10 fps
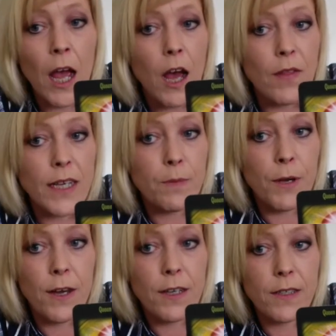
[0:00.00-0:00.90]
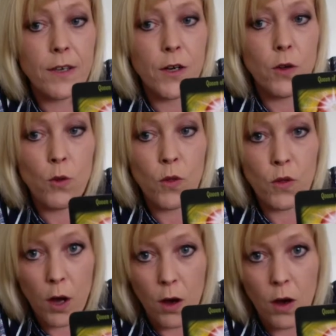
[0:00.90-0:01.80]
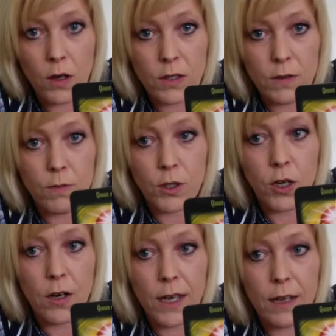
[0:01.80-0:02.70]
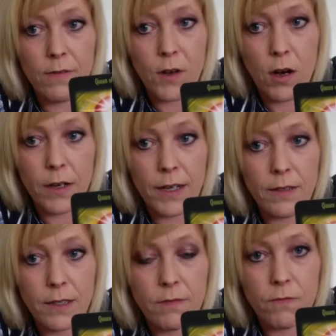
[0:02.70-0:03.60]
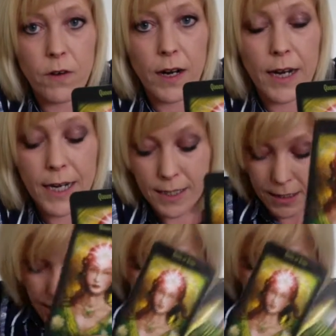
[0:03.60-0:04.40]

And this person who you thought was your king of coins, right,